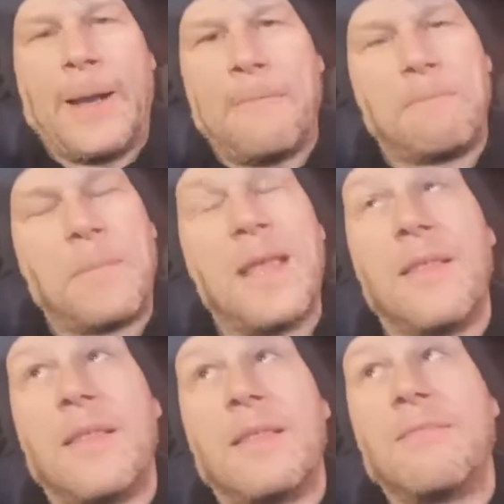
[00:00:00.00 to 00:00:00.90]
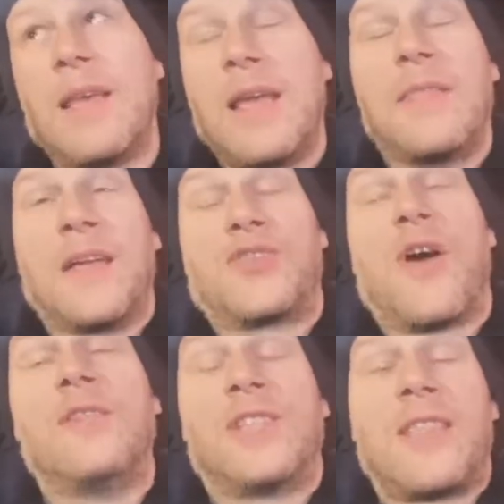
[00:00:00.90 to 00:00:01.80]
in their
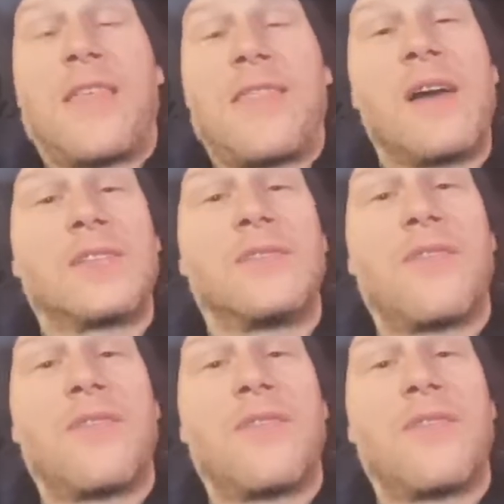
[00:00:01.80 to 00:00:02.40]
droves, in their thousand